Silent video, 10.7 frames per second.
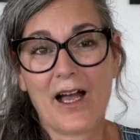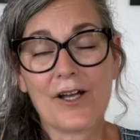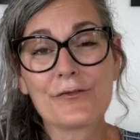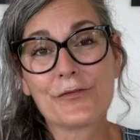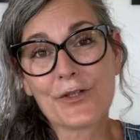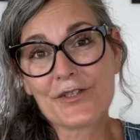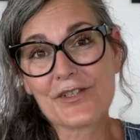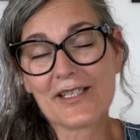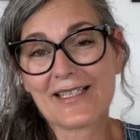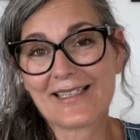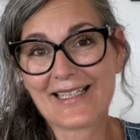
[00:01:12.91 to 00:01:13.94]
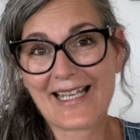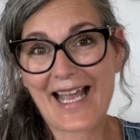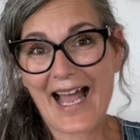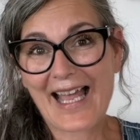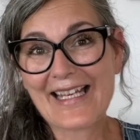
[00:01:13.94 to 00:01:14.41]
Unfortunately,
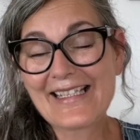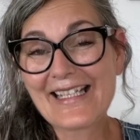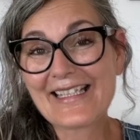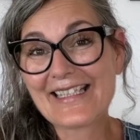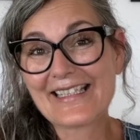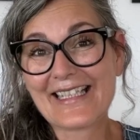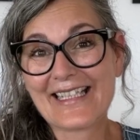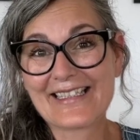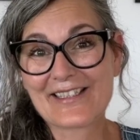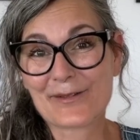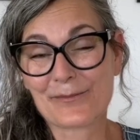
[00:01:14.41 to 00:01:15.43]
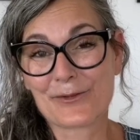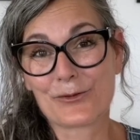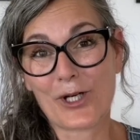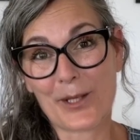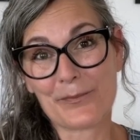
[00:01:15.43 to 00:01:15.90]
I knitted in some
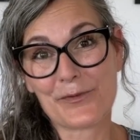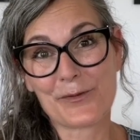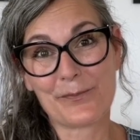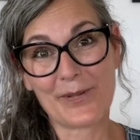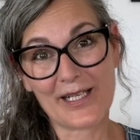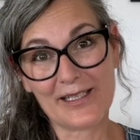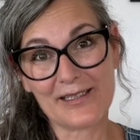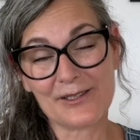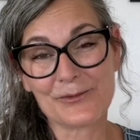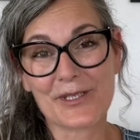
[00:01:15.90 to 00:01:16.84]
drop spell,